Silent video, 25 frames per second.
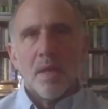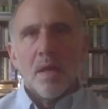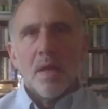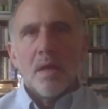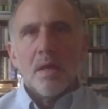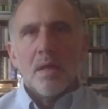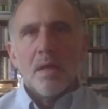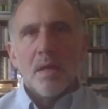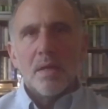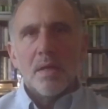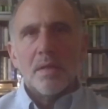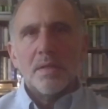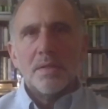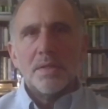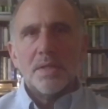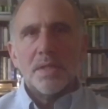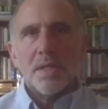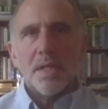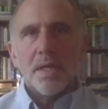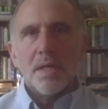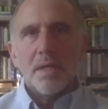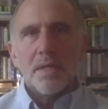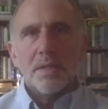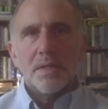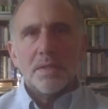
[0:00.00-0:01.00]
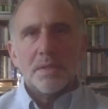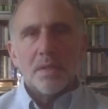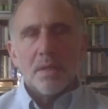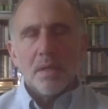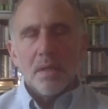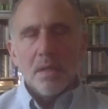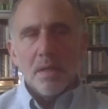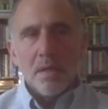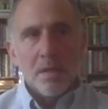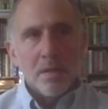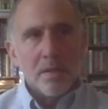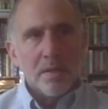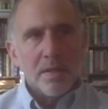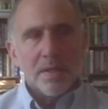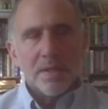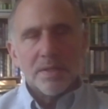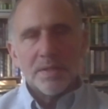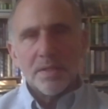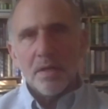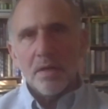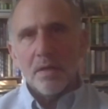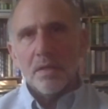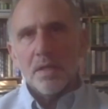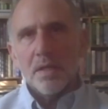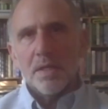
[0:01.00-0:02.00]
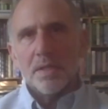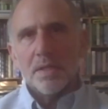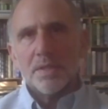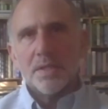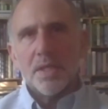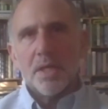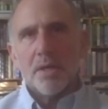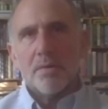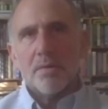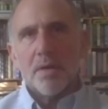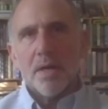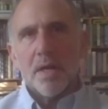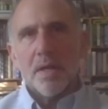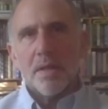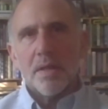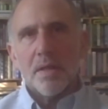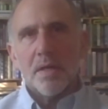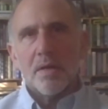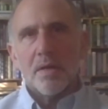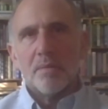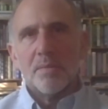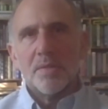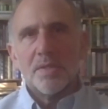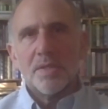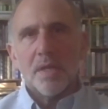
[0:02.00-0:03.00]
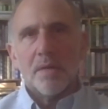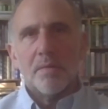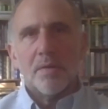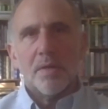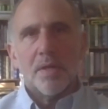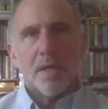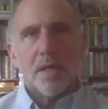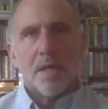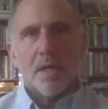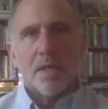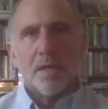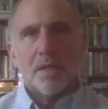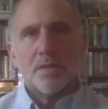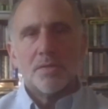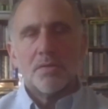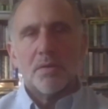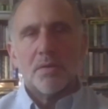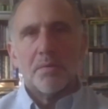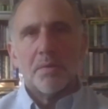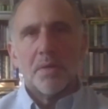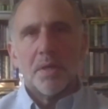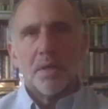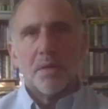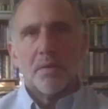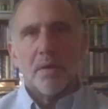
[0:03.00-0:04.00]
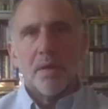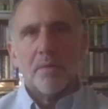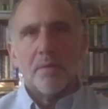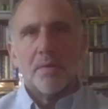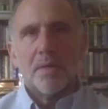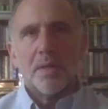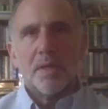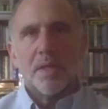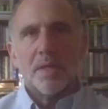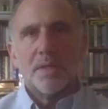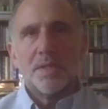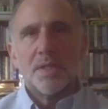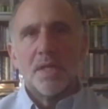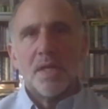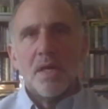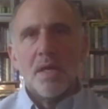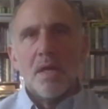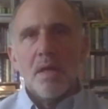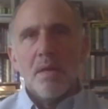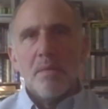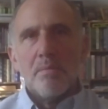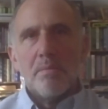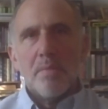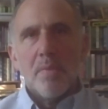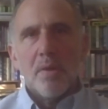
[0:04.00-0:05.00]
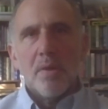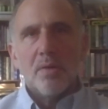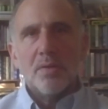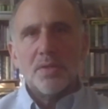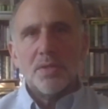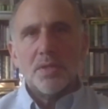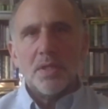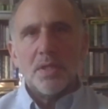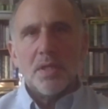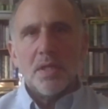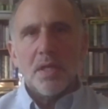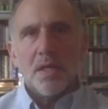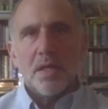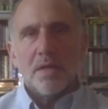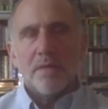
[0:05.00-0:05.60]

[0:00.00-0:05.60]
Yeah, this again is hardly a secret. I think almost anyone in the industry would agree with this. Most of the